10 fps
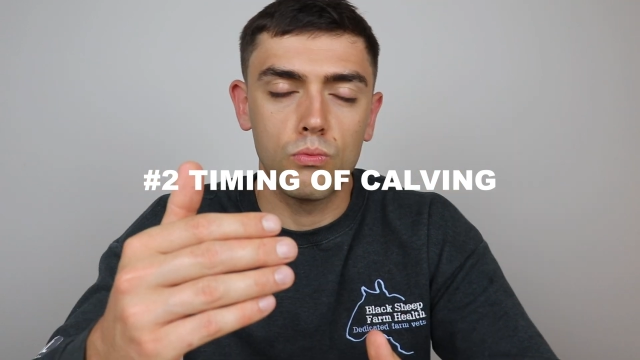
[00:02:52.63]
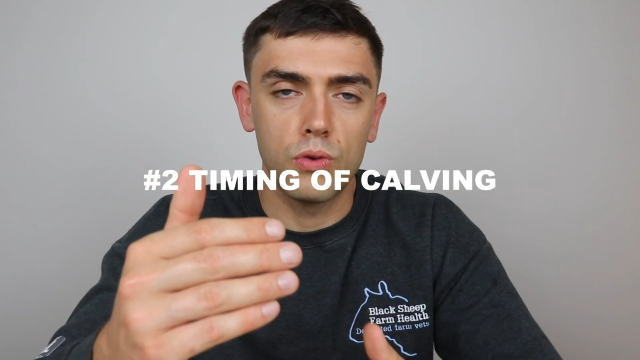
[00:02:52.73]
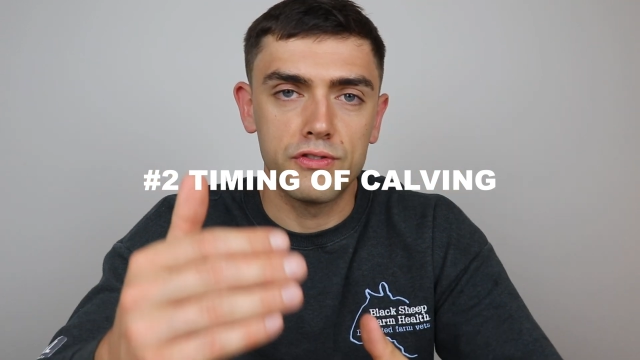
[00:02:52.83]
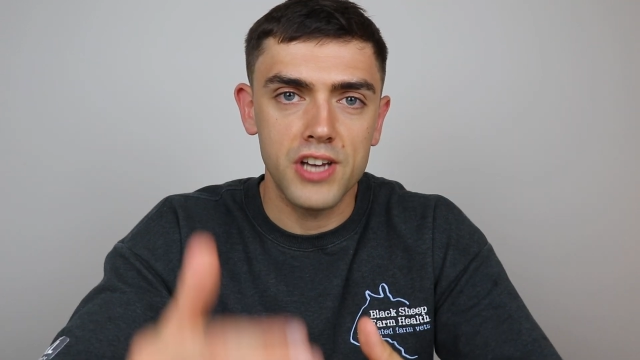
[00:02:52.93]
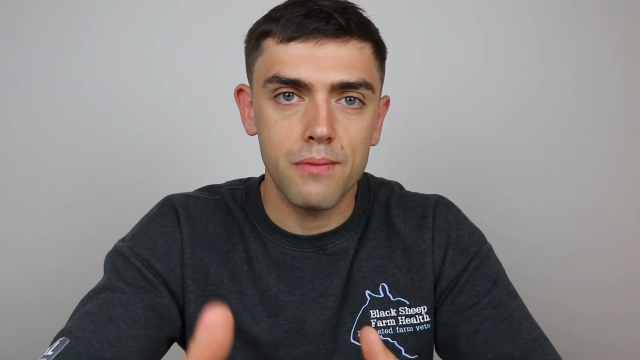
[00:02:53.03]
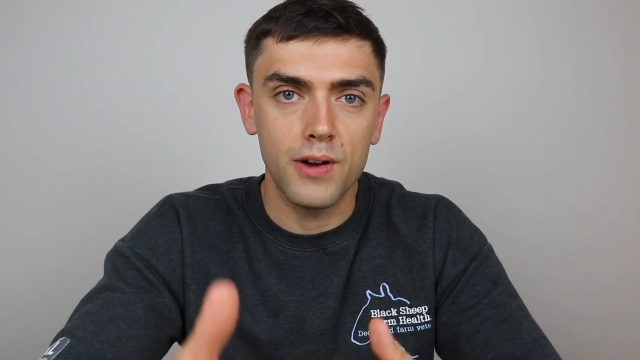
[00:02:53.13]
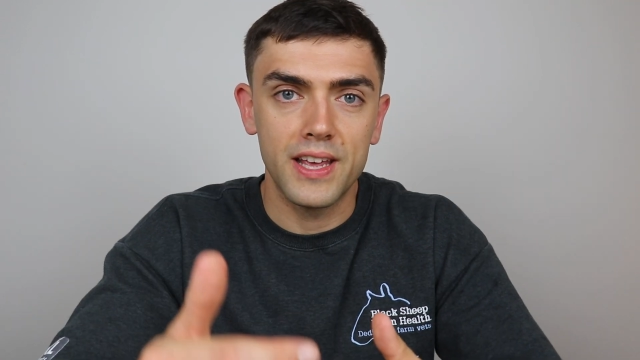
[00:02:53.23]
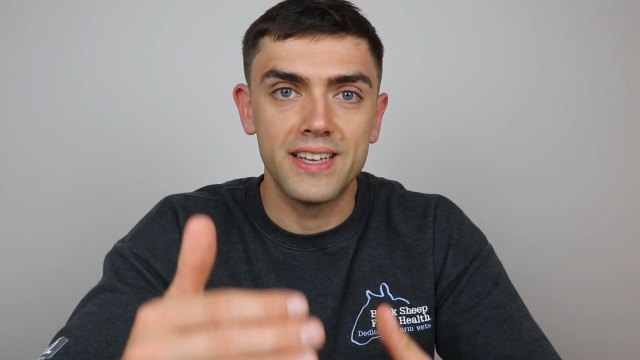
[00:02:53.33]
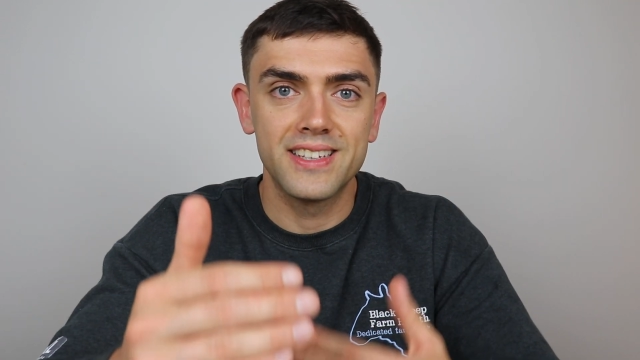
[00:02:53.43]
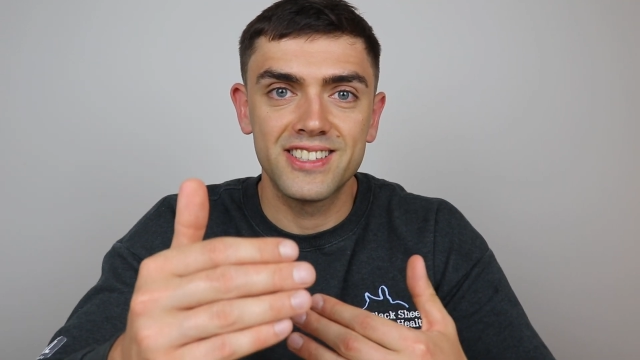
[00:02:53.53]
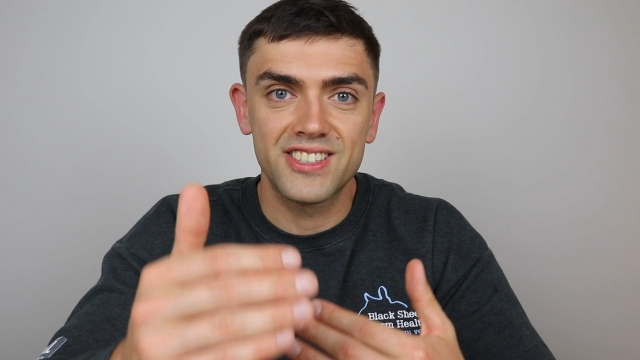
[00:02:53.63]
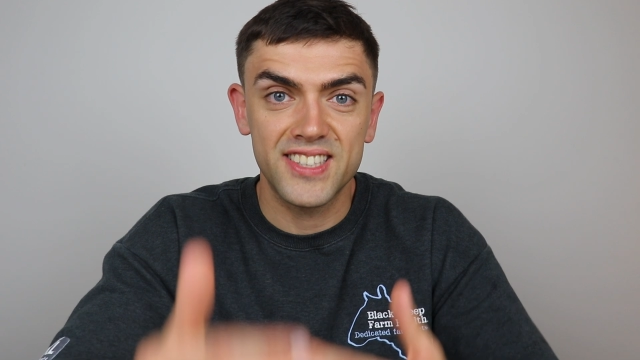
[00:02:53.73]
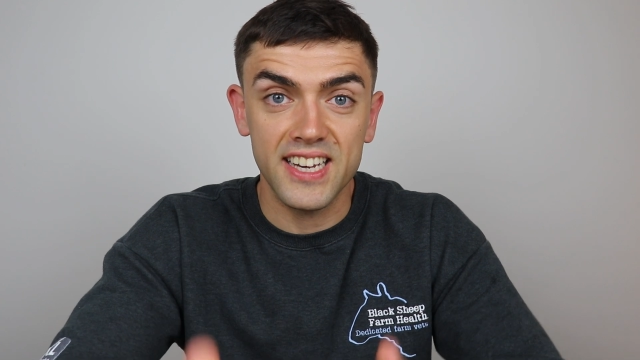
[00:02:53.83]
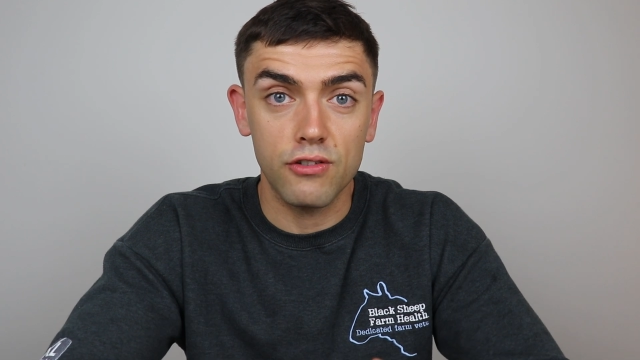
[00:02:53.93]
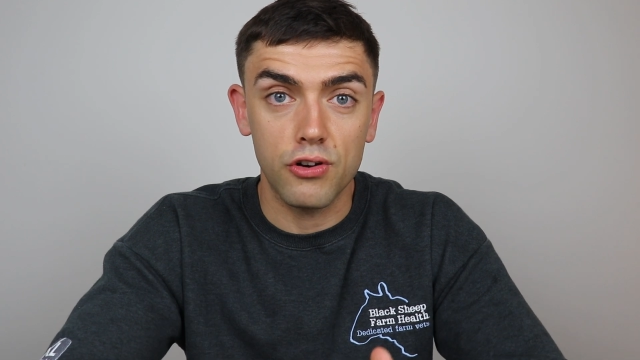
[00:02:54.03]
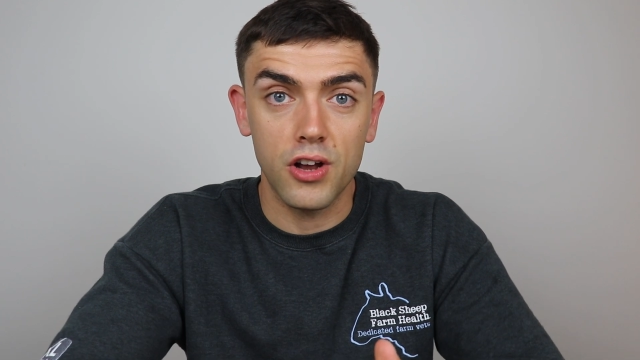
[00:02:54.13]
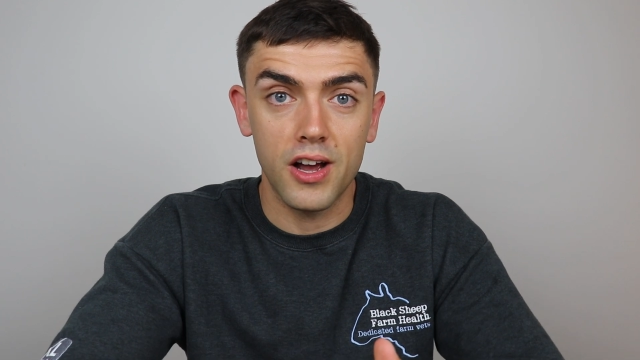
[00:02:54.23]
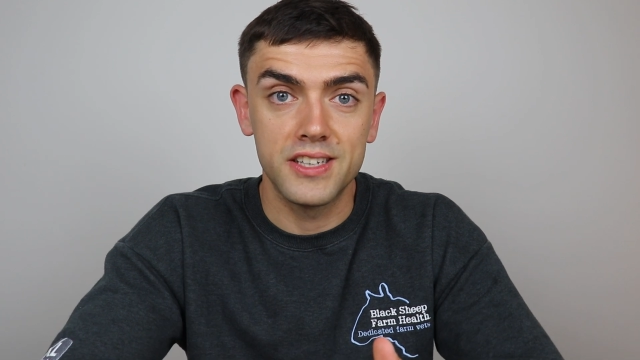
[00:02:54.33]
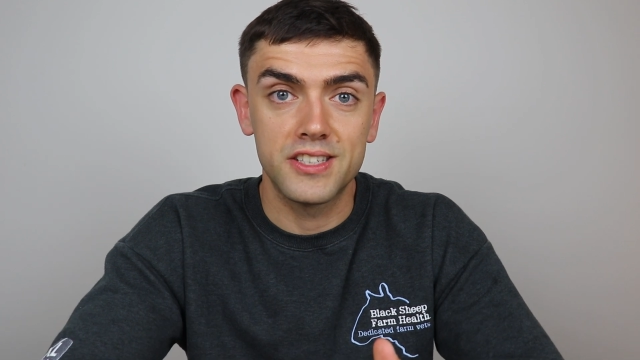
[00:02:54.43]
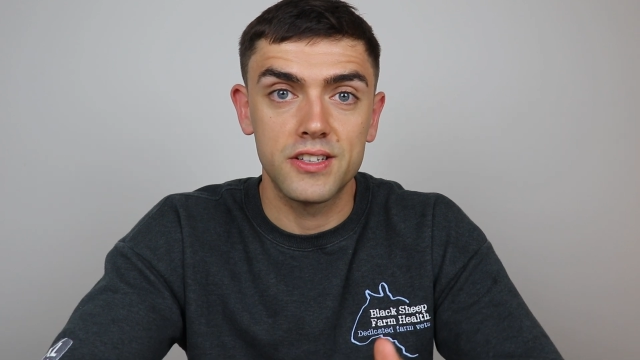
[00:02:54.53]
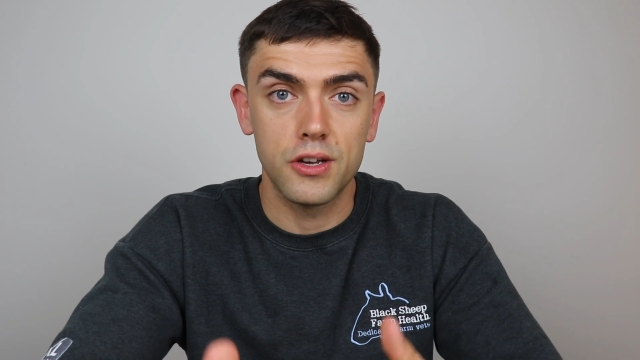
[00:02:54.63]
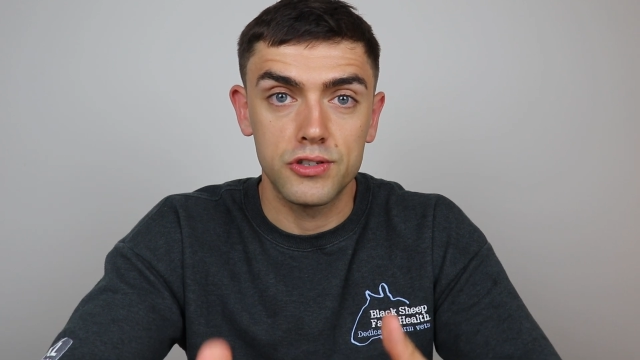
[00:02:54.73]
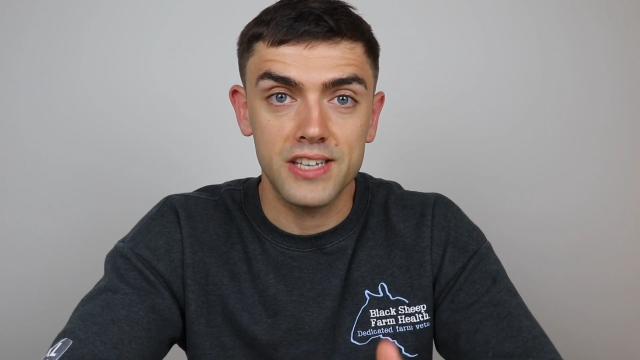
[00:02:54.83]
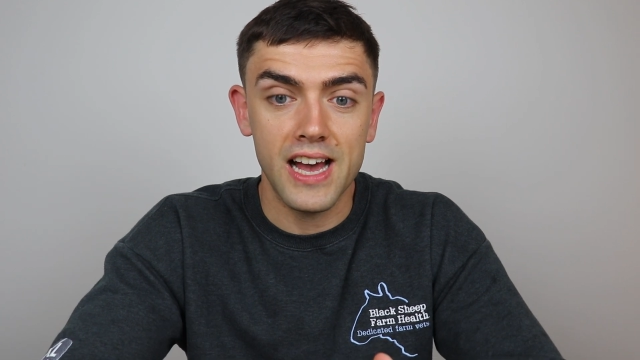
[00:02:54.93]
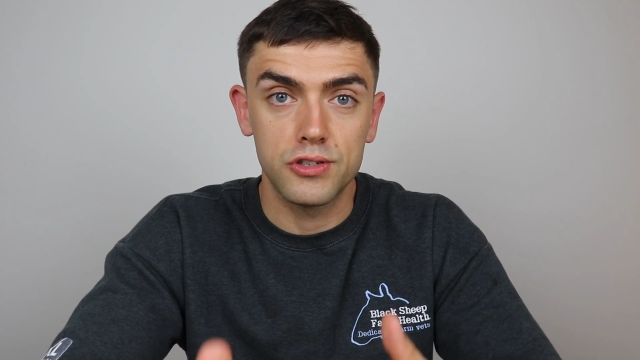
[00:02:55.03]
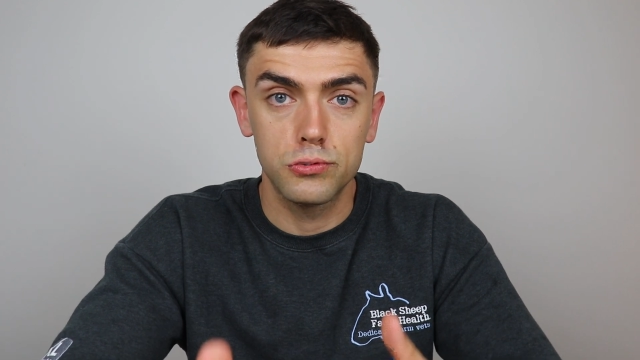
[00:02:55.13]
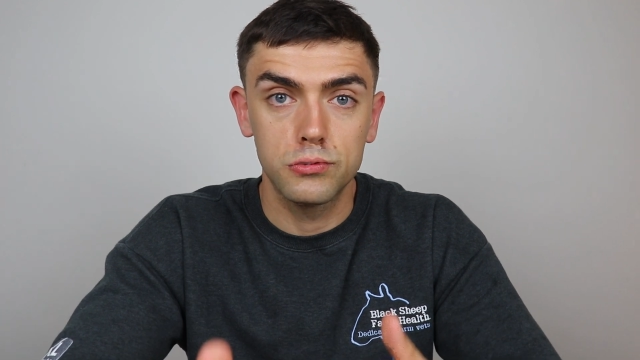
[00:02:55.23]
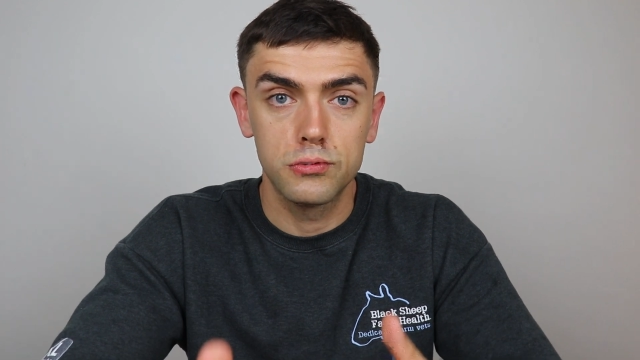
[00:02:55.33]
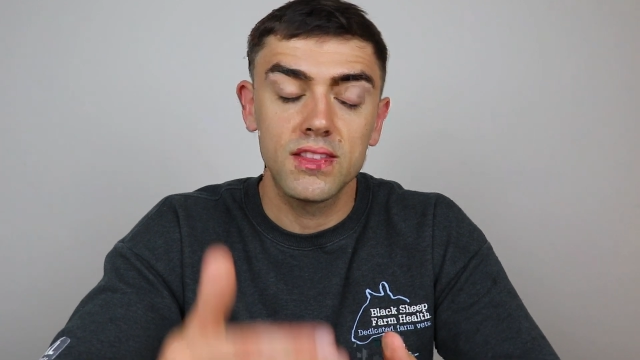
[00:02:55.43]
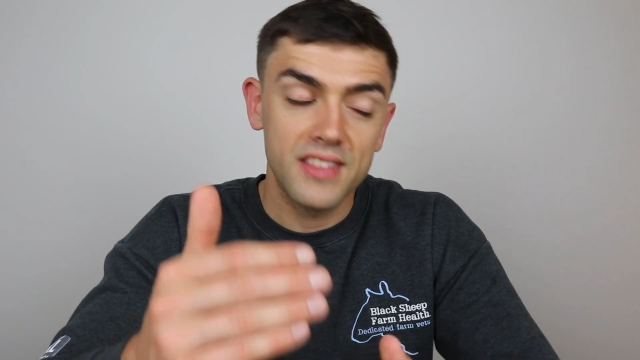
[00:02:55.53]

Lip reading: we've generally synchronized those cattle.